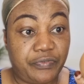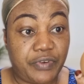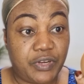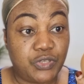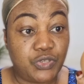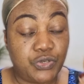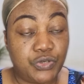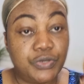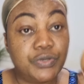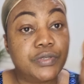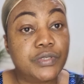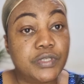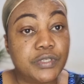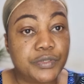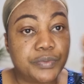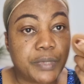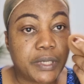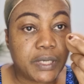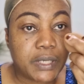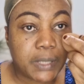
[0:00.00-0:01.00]
This is to use
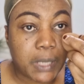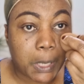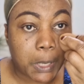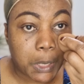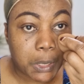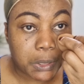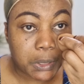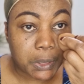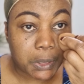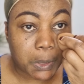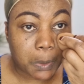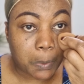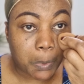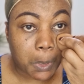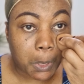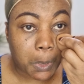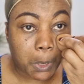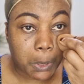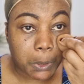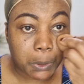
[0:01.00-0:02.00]
this rather than using the
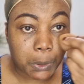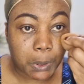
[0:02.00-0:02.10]
brush.